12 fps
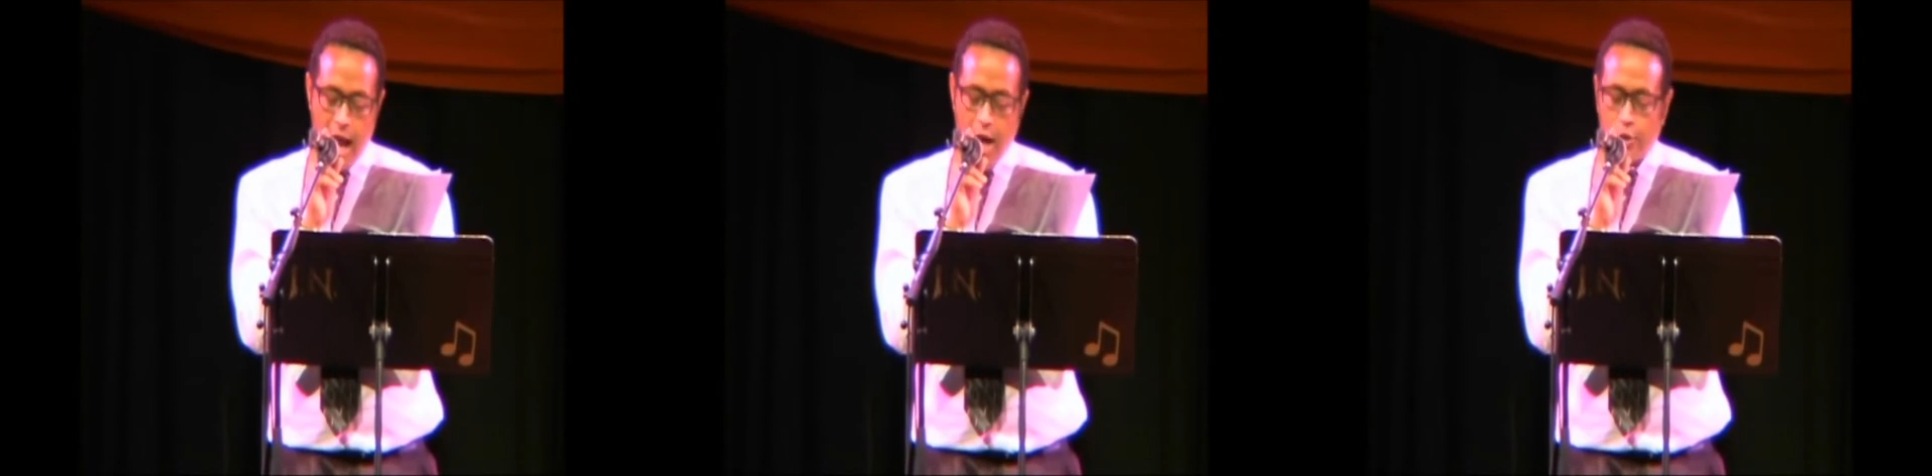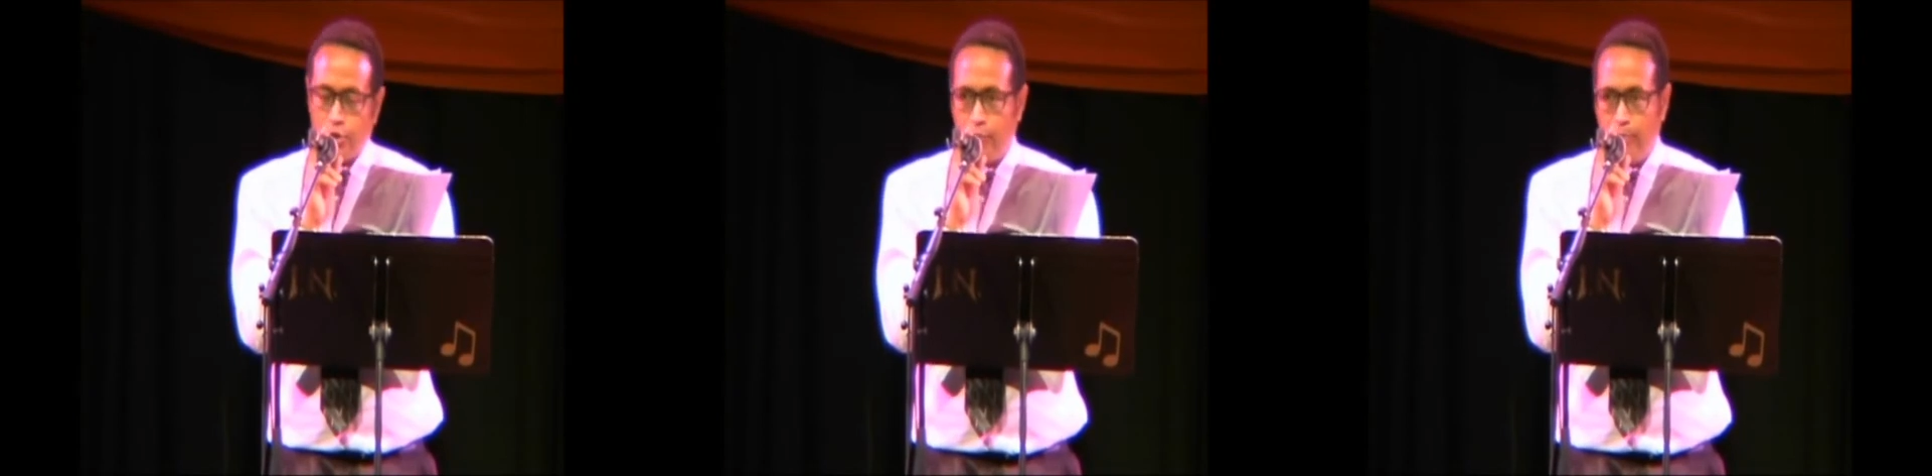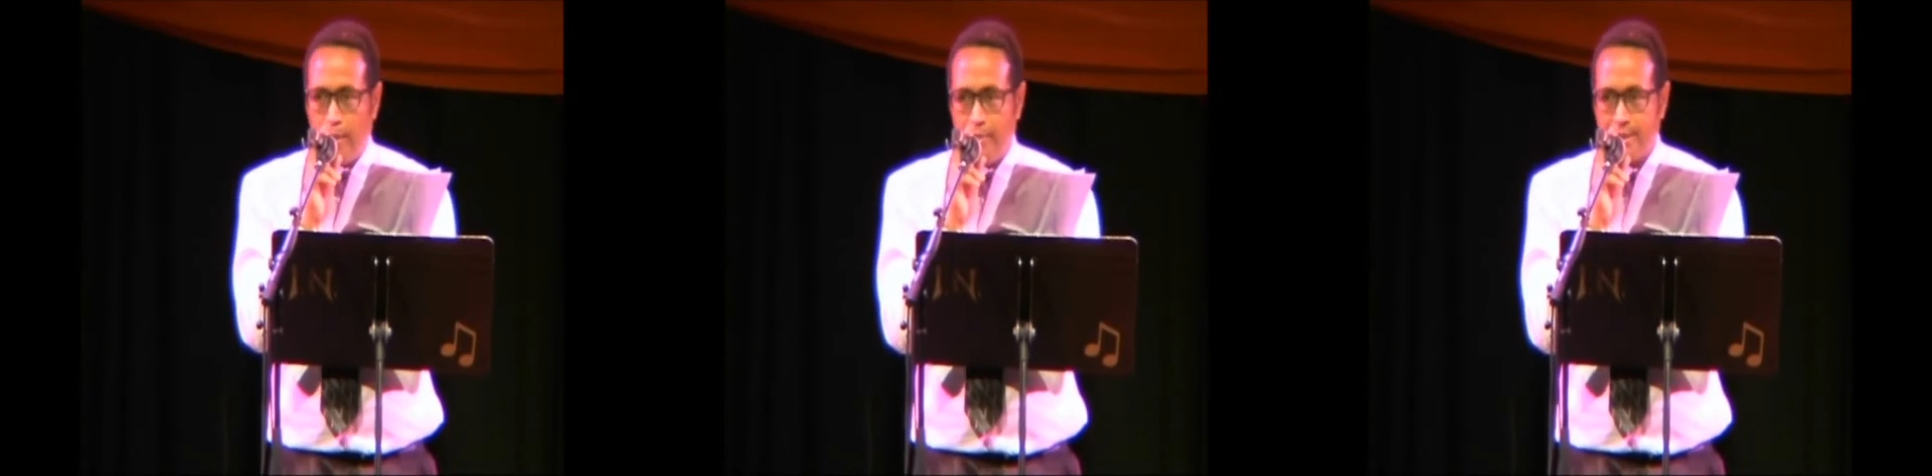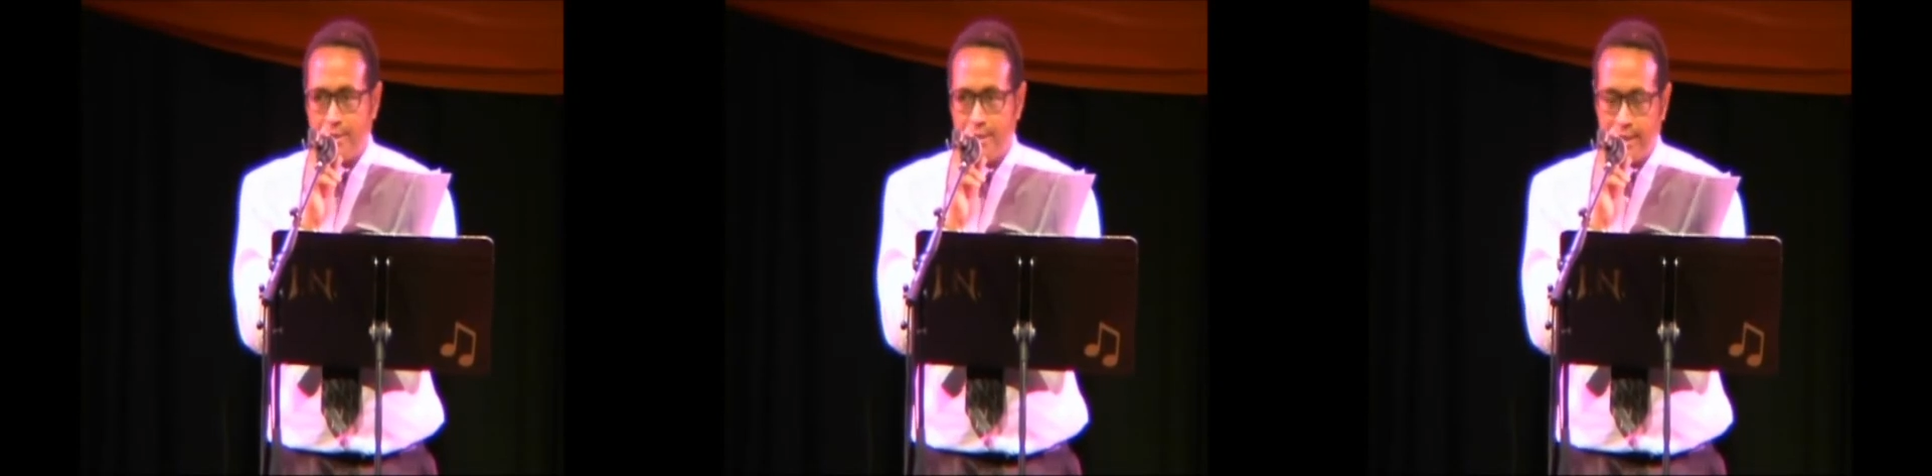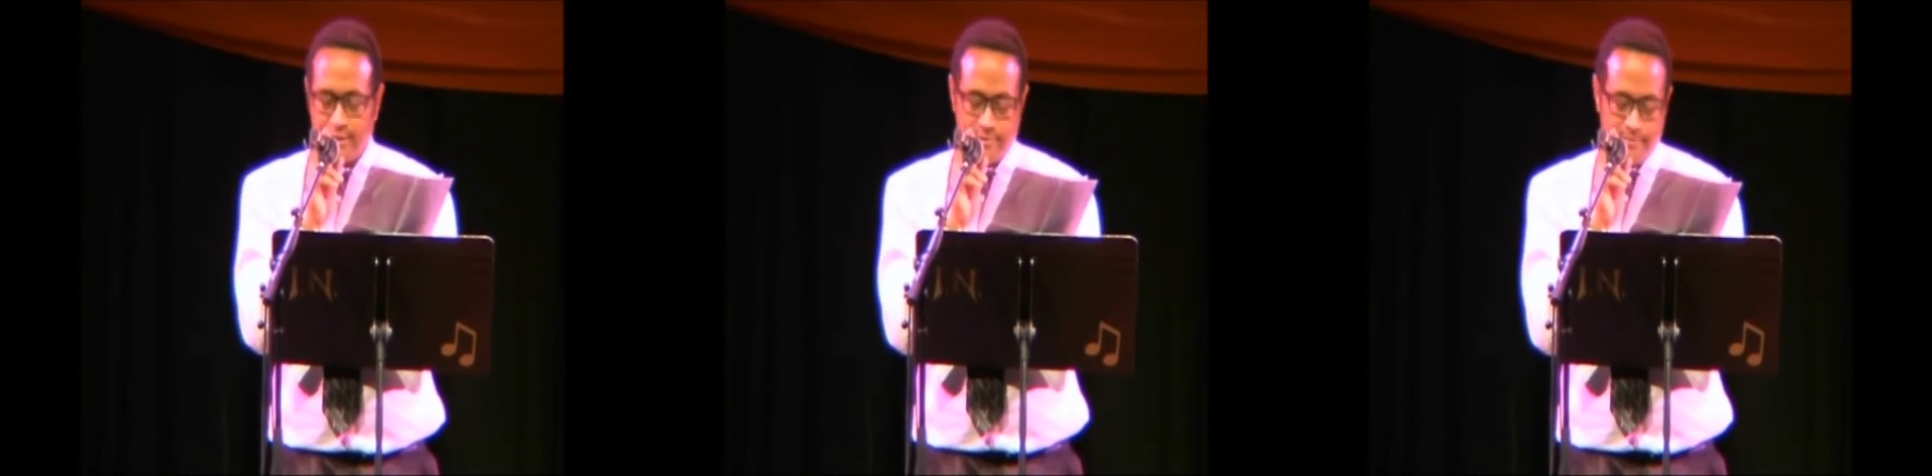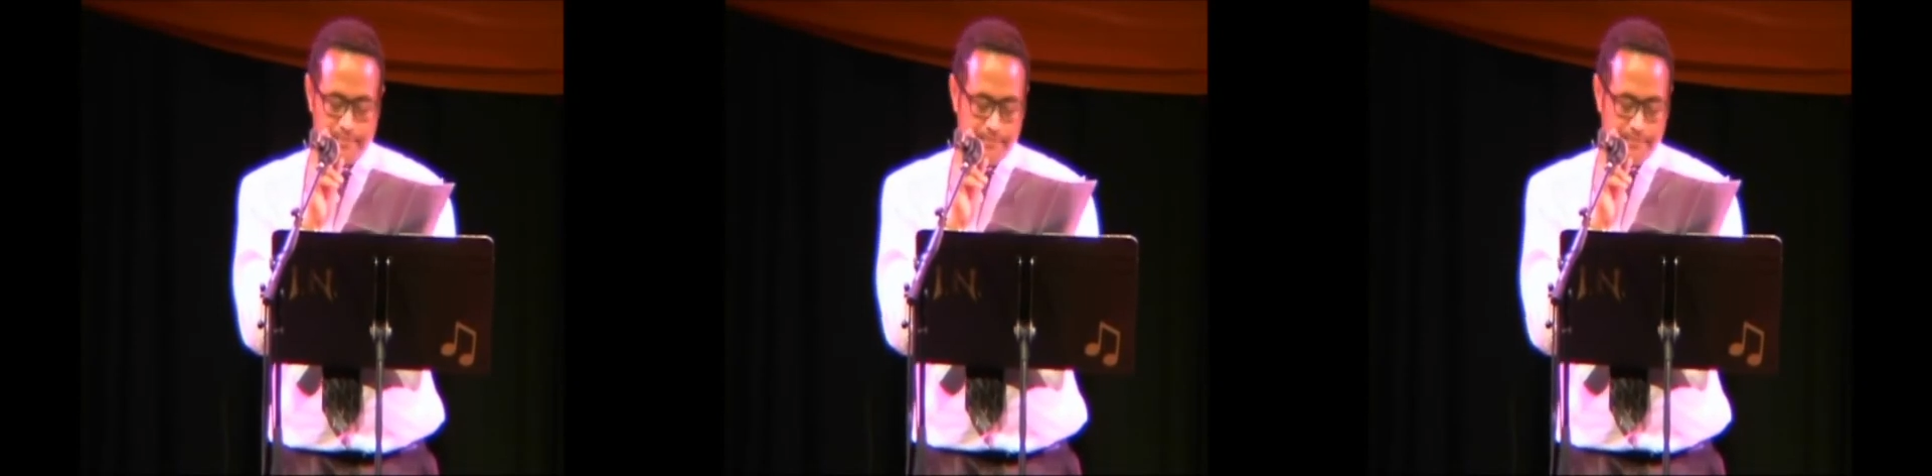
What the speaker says: out of public sight.